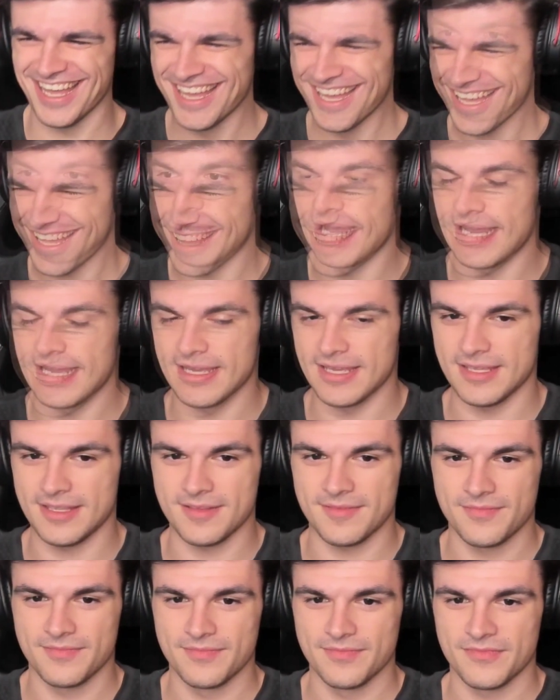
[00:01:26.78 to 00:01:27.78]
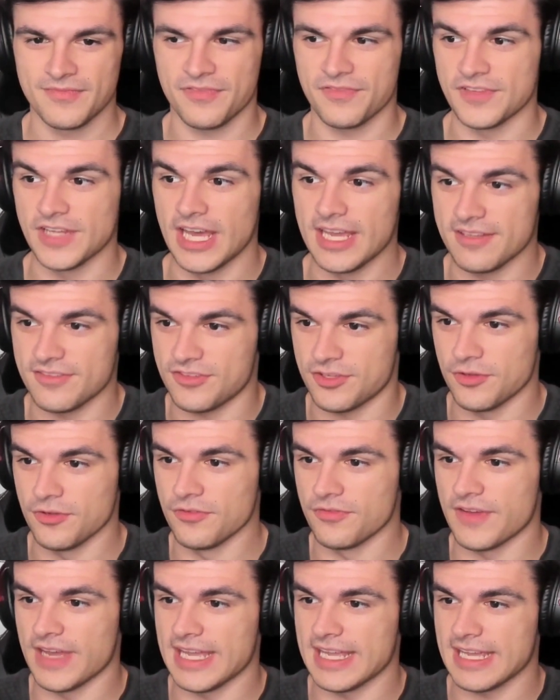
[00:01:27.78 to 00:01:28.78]
My flight to
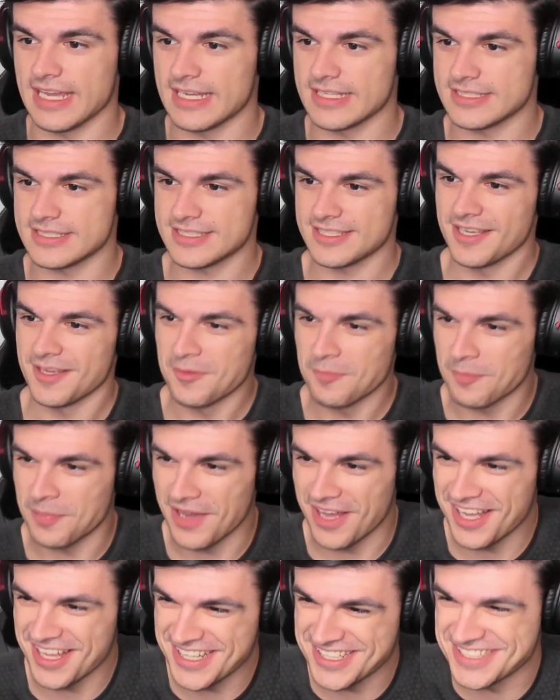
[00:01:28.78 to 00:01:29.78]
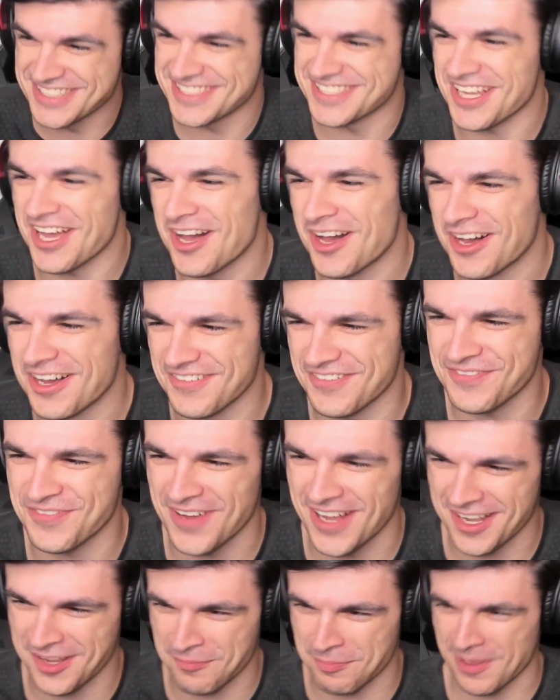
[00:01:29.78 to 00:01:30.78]
Vegas. Punz. Oh
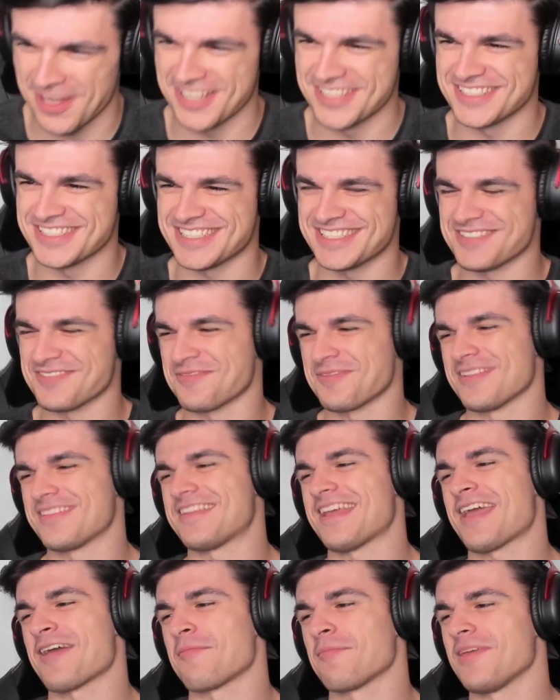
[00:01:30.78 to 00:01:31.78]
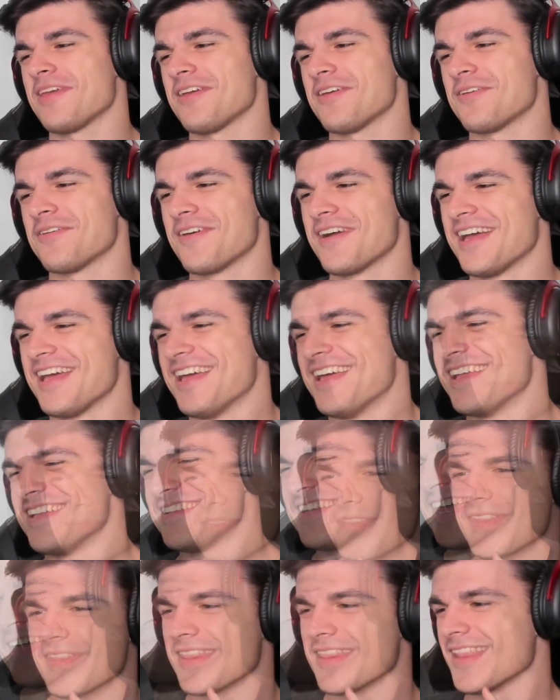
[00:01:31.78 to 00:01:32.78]
fuck, Punz. Damn you.
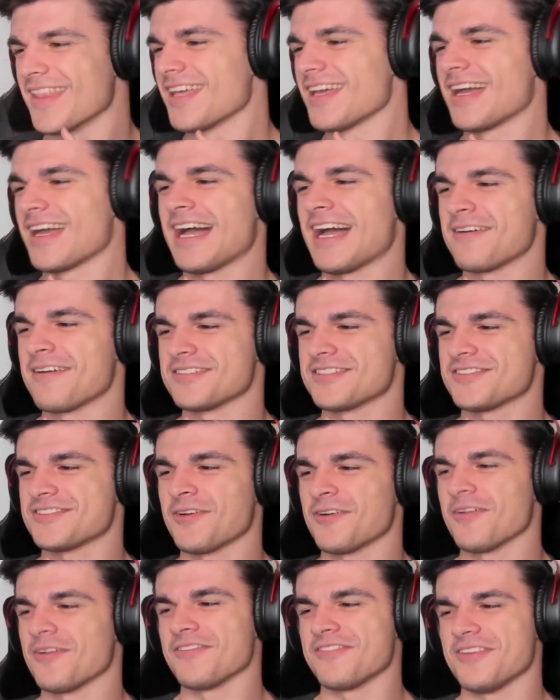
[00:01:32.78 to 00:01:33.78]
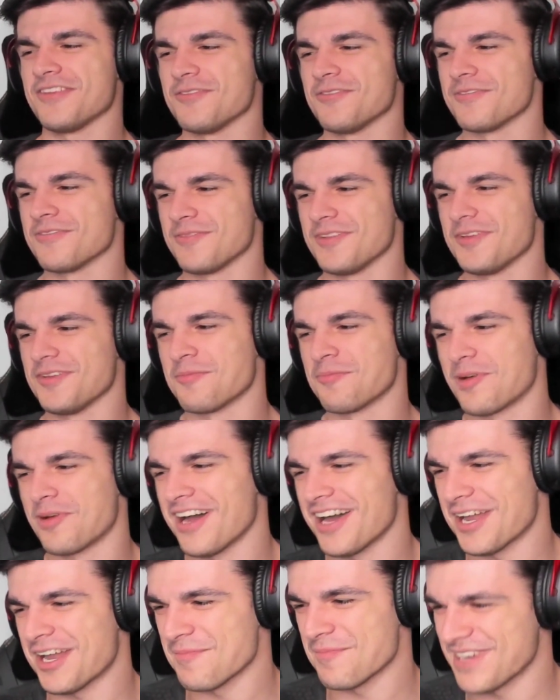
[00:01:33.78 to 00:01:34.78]
Damn you. I was told you you
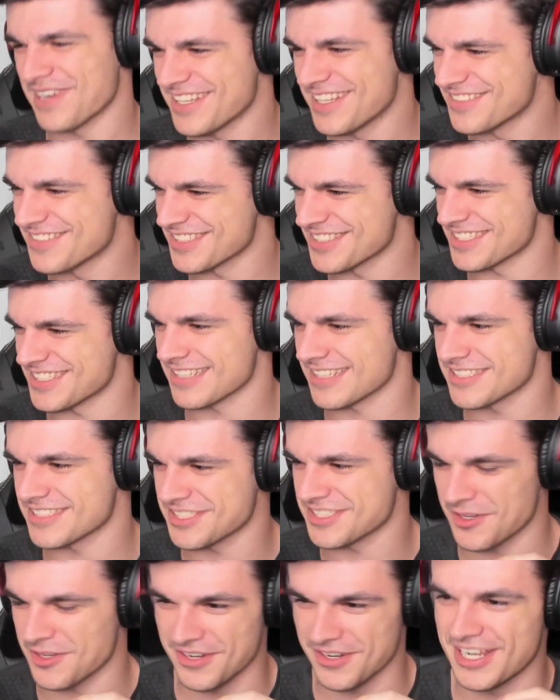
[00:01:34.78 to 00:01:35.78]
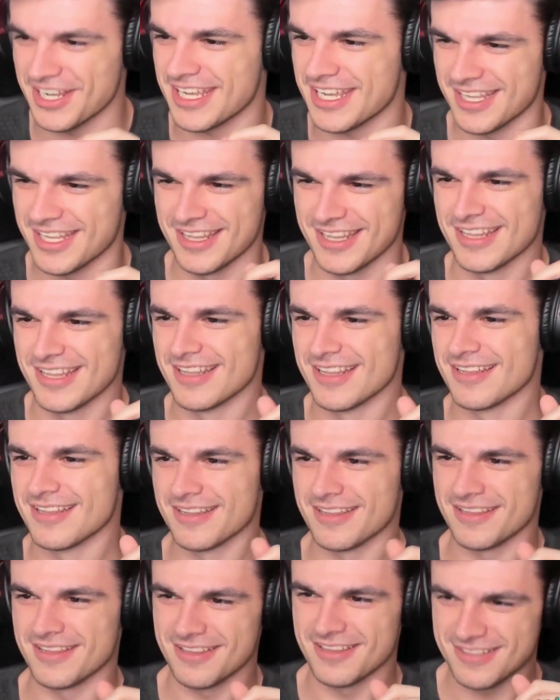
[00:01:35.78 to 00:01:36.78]
brought up an interesting story
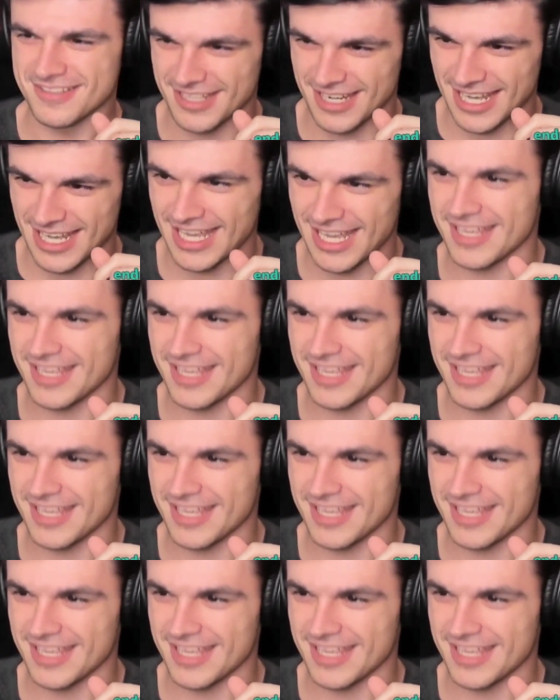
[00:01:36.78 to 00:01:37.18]
today.